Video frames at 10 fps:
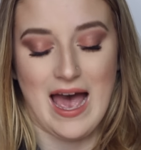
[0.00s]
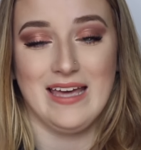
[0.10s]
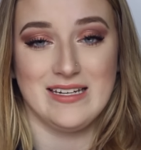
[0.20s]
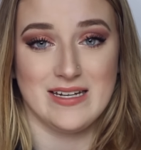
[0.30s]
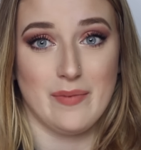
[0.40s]

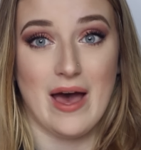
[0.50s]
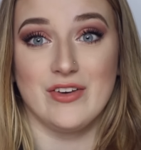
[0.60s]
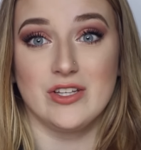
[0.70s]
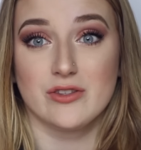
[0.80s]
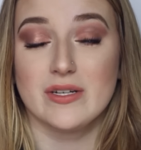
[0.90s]
I ended up
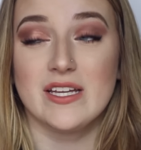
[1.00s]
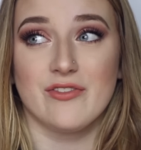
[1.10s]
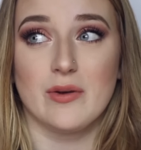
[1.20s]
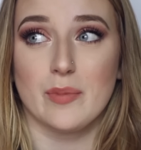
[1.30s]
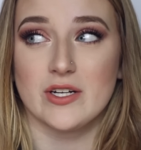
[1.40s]
having 3
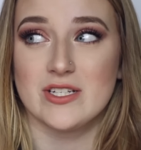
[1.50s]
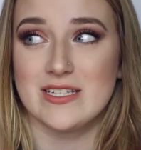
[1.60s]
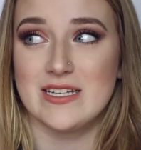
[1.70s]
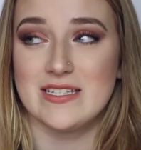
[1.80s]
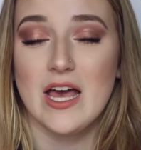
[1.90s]
different
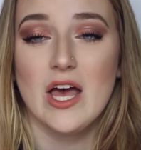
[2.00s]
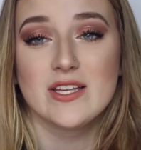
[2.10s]
purchases,